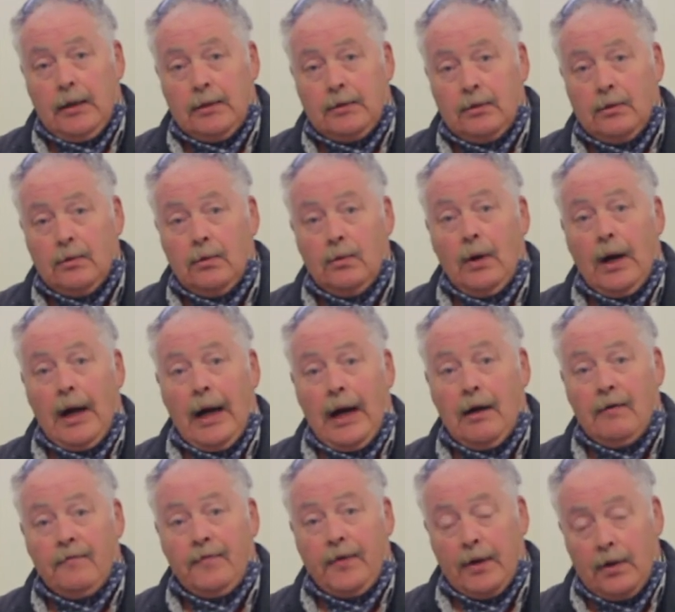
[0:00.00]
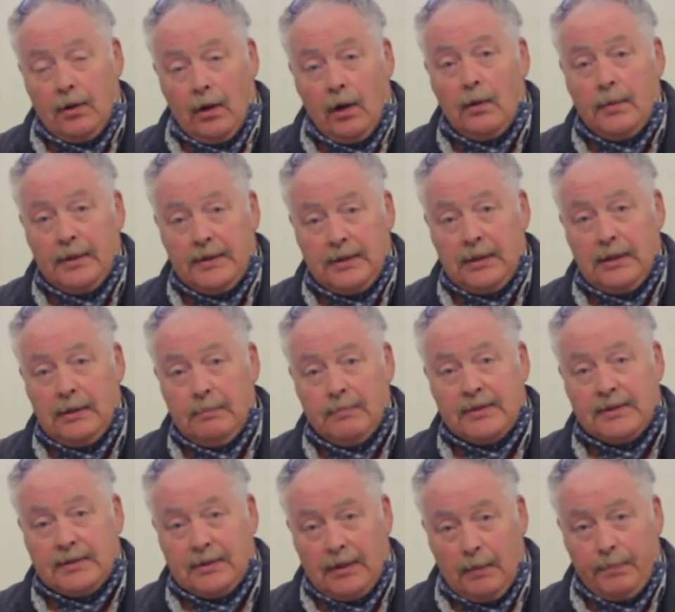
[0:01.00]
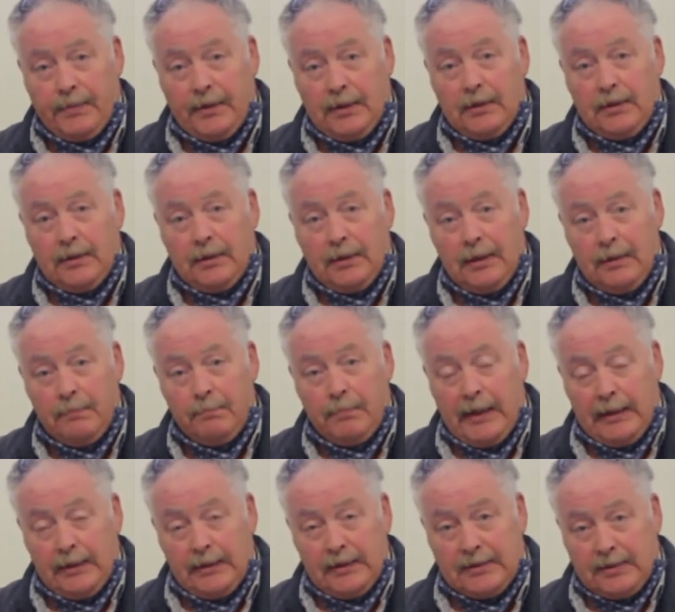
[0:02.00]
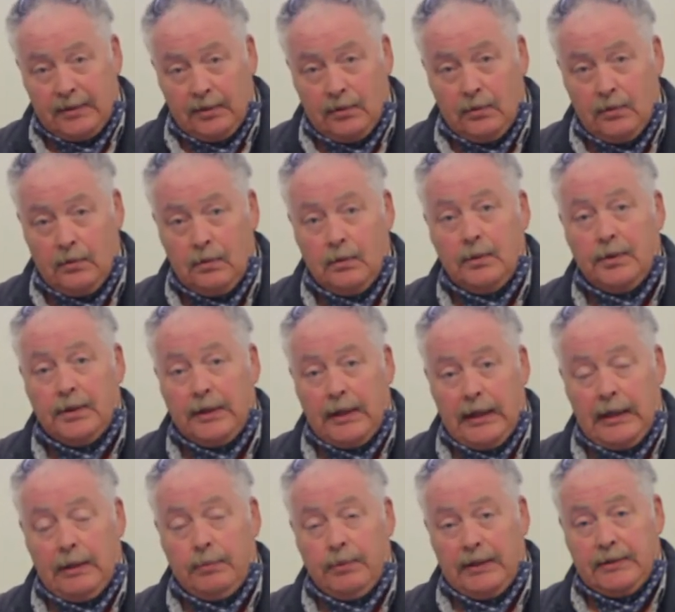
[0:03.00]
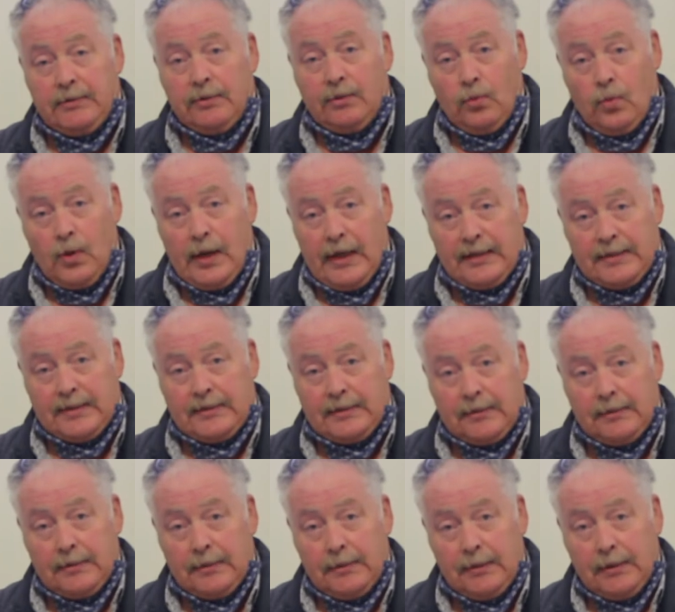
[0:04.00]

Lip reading: to have the Galway team stopping in Ballinasloe, the gateway to the west.